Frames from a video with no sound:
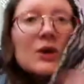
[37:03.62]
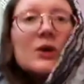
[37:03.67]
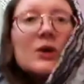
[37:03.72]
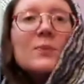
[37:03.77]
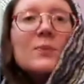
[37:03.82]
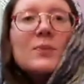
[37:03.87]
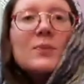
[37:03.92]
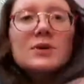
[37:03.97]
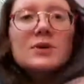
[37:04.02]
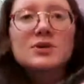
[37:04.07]

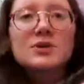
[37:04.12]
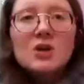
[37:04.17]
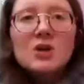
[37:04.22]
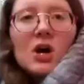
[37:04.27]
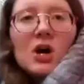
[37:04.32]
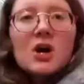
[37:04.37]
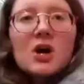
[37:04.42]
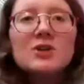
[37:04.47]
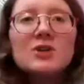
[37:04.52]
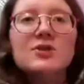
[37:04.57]
put
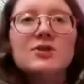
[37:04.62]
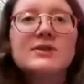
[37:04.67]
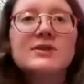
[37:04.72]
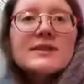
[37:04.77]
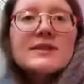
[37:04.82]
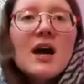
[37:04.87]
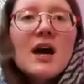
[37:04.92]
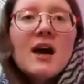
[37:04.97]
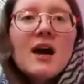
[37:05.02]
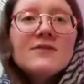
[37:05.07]
on your
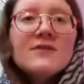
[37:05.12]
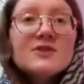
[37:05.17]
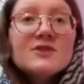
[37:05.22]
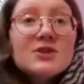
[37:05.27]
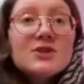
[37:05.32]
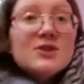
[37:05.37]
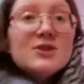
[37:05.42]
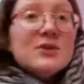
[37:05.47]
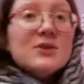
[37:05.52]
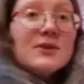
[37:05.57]
scarf
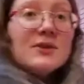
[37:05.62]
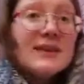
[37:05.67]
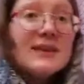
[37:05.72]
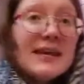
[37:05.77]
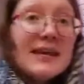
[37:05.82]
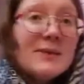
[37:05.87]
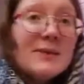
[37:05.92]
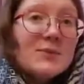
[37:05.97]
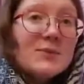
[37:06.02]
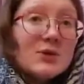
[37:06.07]
to
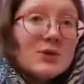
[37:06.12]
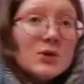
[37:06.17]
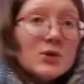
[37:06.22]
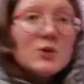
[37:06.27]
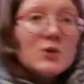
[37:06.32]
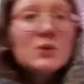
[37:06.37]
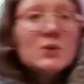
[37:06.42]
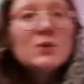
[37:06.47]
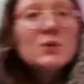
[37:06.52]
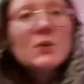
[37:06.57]
keep
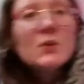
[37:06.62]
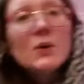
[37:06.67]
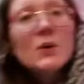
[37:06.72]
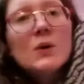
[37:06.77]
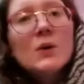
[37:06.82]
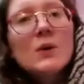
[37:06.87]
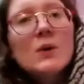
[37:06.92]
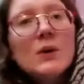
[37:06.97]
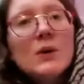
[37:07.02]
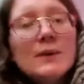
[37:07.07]
you
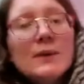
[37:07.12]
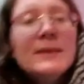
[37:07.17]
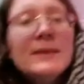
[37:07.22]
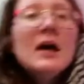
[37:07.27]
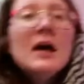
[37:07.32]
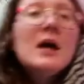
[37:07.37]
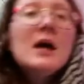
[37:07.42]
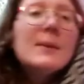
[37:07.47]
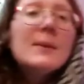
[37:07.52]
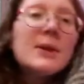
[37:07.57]
warm.
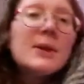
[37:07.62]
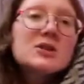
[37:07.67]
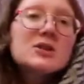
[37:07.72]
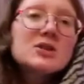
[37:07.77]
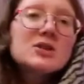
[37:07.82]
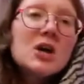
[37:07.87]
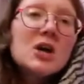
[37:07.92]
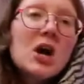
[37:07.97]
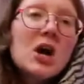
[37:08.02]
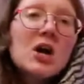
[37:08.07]
Put
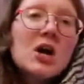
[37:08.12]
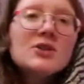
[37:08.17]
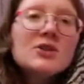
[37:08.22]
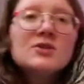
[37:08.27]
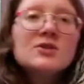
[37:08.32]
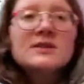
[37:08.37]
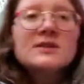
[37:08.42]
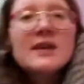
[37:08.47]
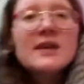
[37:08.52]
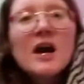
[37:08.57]
on
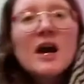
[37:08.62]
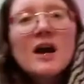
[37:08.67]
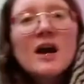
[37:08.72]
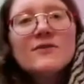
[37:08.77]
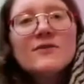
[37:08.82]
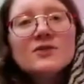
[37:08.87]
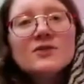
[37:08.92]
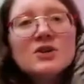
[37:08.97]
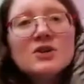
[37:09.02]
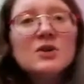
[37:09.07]
your
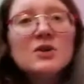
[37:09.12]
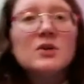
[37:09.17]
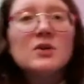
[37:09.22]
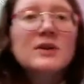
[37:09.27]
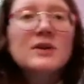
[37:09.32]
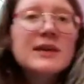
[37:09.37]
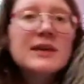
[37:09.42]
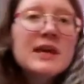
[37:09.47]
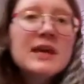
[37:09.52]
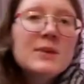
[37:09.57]
scarf to
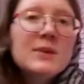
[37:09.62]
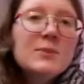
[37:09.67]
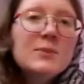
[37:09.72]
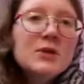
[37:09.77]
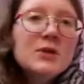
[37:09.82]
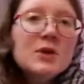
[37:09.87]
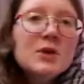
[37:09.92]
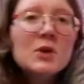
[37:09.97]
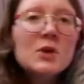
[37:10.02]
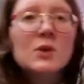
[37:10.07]
keep
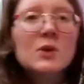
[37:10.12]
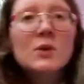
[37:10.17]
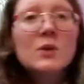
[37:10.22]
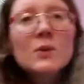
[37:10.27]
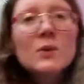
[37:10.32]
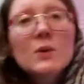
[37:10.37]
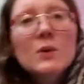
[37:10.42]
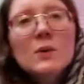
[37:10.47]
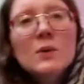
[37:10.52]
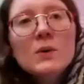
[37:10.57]
you
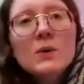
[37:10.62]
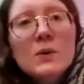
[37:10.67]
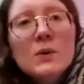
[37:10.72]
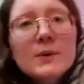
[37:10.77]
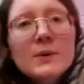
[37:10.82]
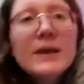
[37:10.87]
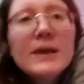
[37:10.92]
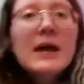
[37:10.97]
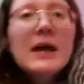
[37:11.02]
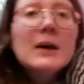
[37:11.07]

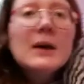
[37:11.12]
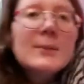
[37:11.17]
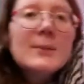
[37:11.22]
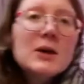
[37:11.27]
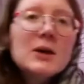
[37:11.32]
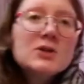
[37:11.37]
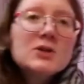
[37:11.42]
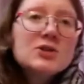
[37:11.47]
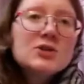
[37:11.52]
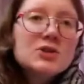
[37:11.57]
warm.
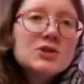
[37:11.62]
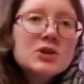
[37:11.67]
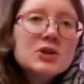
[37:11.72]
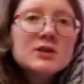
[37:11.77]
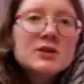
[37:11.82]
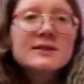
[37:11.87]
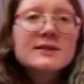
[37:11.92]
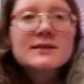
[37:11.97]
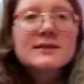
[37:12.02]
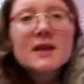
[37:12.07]
Put
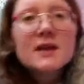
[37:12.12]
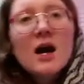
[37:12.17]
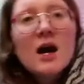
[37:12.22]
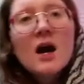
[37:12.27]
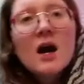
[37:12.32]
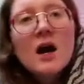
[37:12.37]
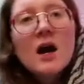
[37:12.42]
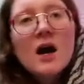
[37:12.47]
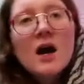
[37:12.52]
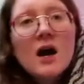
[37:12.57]
your
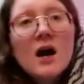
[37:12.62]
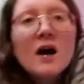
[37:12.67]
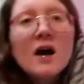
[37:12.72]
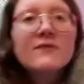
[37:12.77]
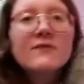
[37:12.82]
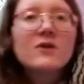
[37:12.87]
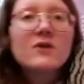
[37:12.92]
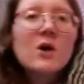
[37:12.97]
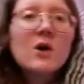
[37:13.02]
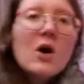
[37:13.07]

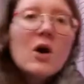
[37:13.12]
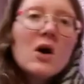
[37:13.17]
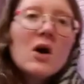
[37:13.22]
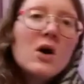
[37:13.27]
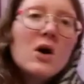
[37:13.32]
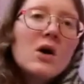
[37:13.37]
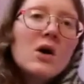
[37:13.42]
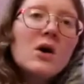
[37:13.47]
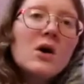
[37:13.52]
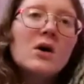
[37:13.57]
scarf
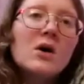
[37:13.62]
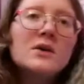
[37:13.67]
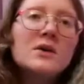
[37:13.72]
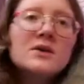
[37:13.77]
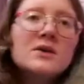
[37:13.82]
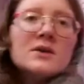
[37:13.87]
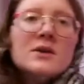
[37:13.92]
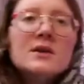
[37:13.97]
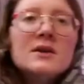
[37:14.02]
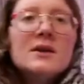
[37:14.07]

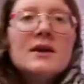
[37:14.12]
on.